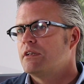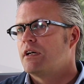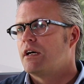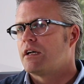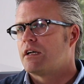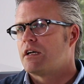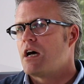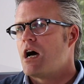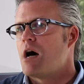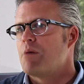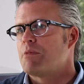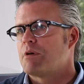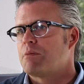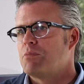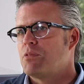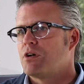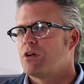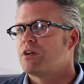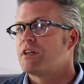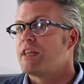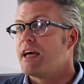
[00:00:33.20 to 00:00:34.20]
a comic
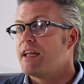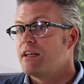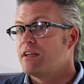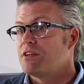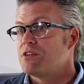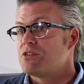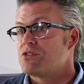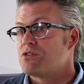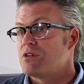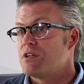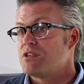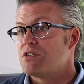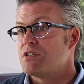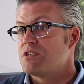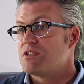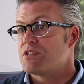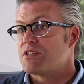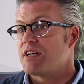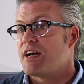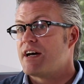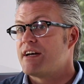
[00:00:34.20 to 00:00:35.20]
book, that illustration
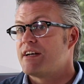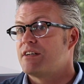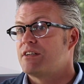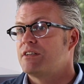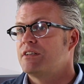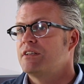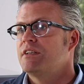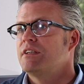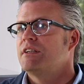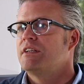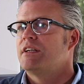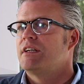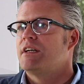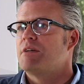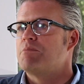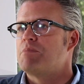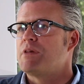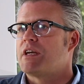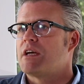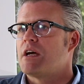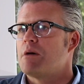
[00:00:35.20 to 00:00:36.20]
style,
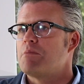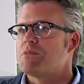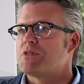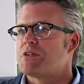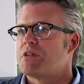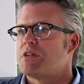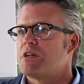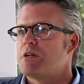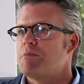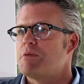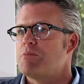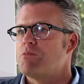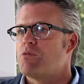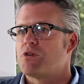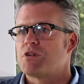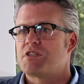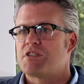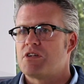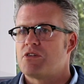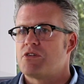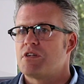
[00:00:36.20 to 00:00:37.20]
it becomes a little bit more
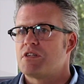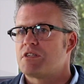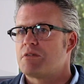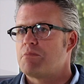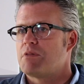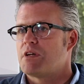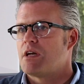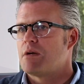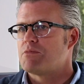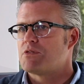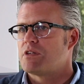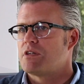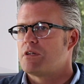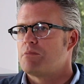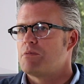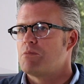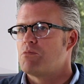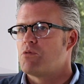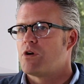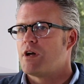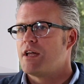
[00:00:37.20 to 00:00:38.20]
serious, it becomes a little
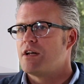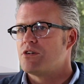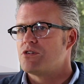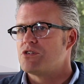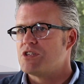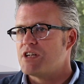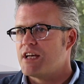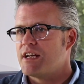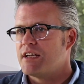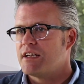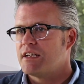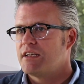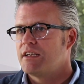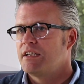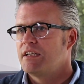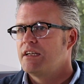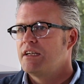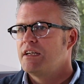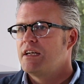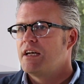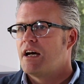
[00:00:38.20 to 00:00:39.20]
bit more energetic.
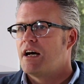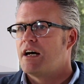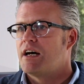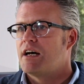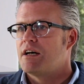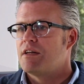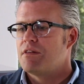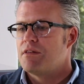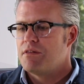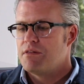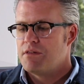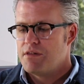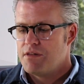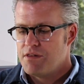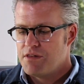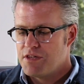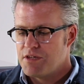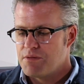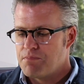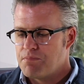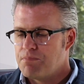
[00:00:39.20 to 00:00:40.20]
Uh,
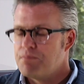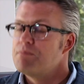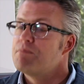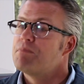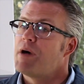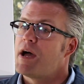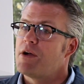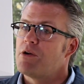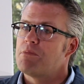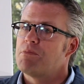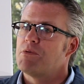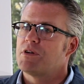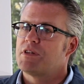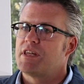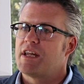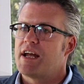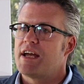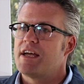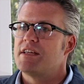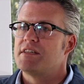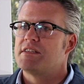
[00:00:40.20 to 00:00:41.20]
the pirate book
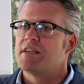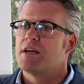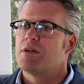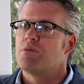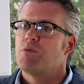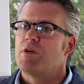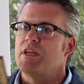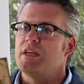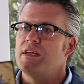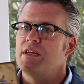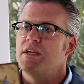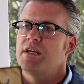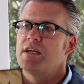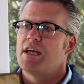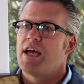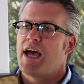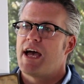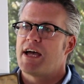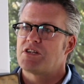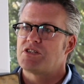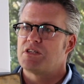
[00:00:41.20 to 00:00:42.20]
that I had done, we
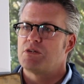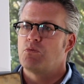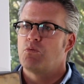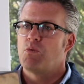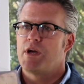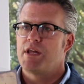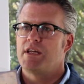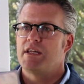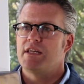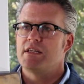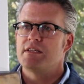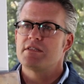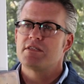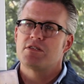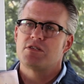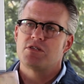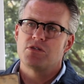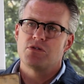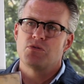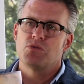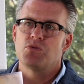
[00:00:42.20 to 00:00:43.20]
actually went
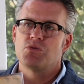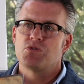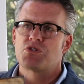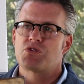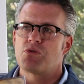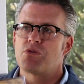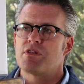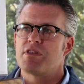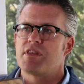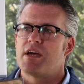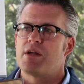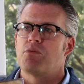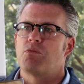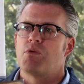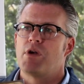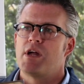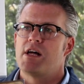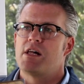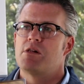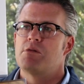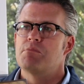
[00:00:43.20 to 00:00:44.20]
into sort of that
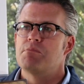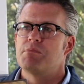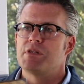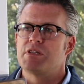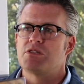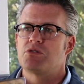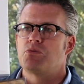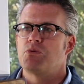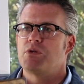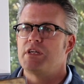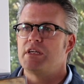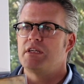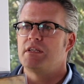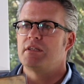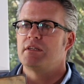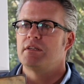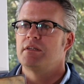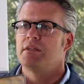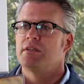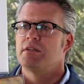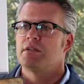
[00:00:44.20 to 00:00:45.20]
realm
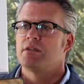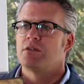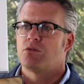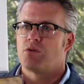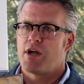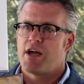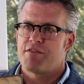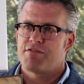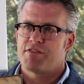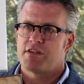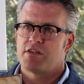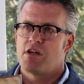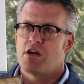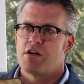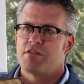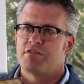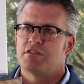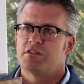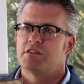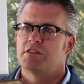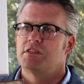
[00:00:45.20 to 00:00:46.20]
between graphic
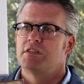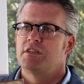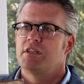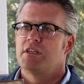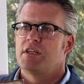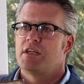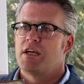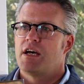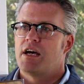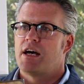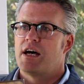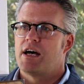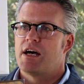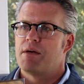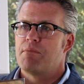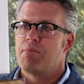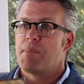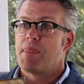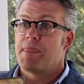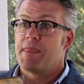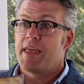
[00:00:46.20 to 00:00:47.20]
novel uh,
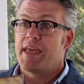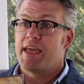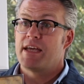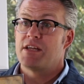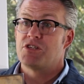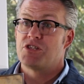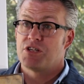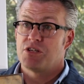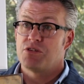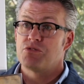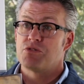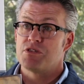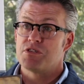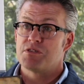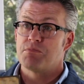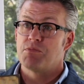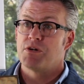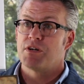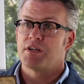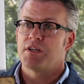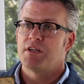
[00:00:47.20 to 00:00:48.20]
and children's
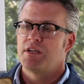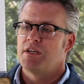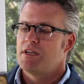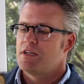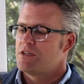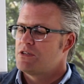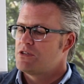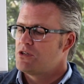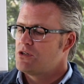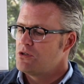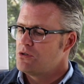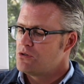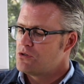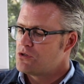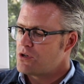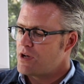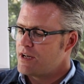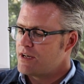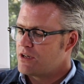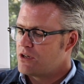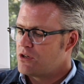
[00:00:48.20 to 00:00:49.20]
book to
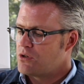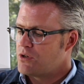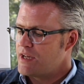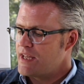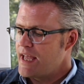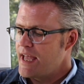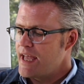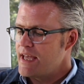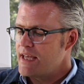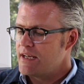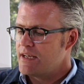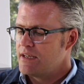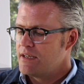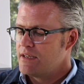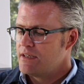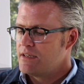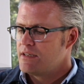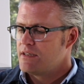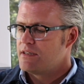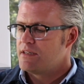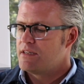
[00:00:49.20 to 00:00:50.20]
try to create
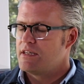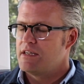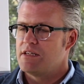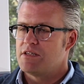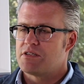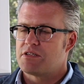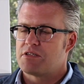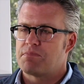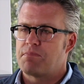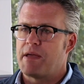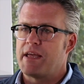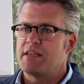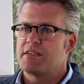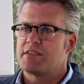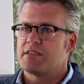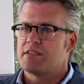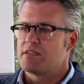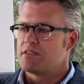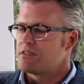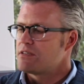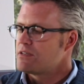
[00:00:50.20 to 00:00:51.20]
these
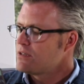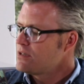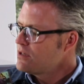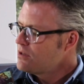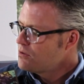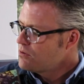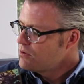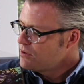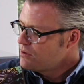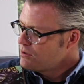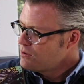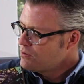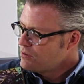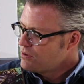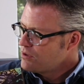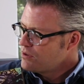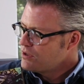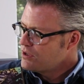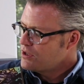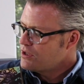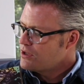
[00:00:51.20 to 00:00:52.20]
spaces,
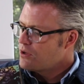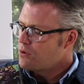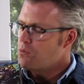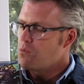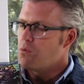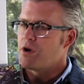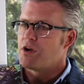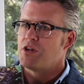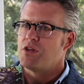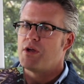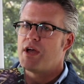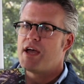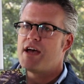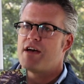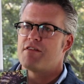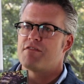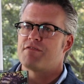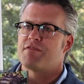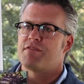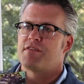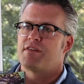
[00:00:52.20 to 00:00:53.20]
you know, where you
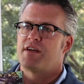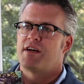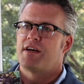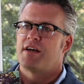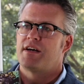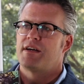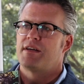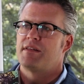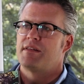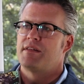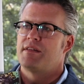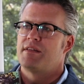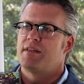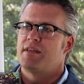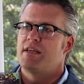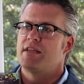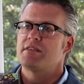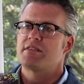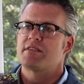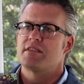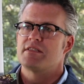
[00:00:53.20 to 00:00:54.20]
have uh,
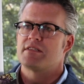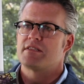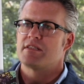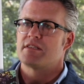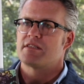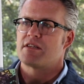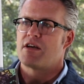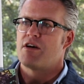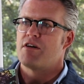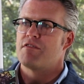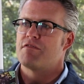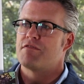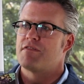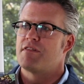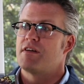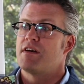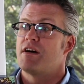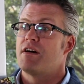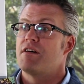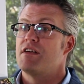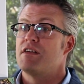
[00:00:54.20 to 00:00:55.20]
instances of
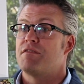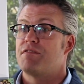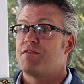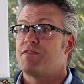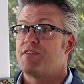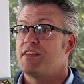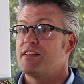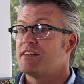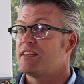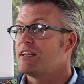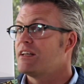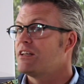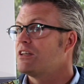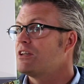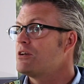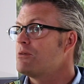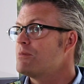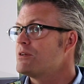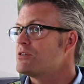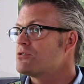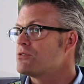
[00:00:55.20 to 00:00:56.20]
it feeling a
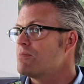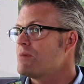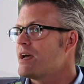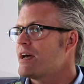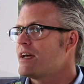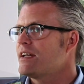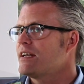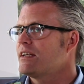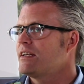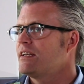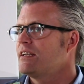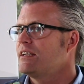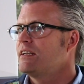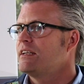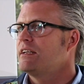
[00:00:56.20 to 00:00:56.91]
little bit dramatic,